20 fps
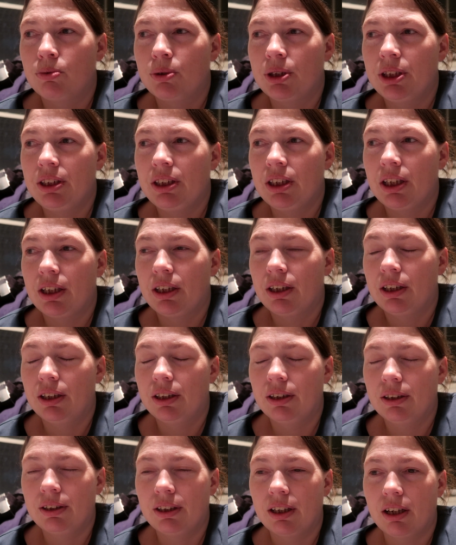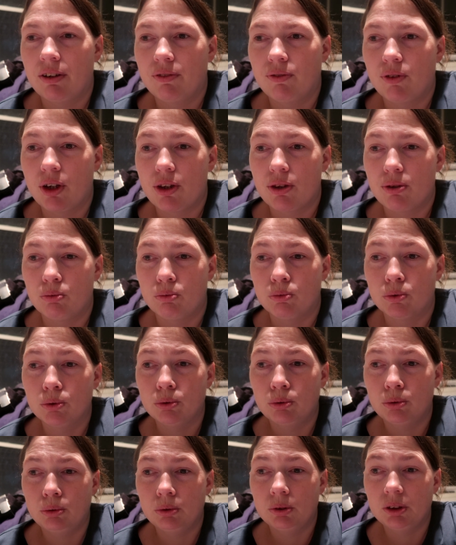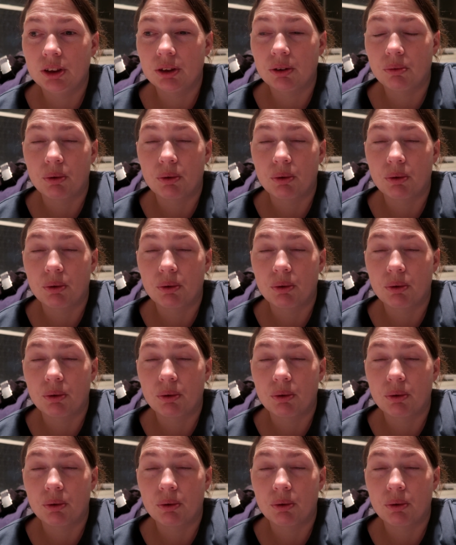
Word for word: re-clarify the rules.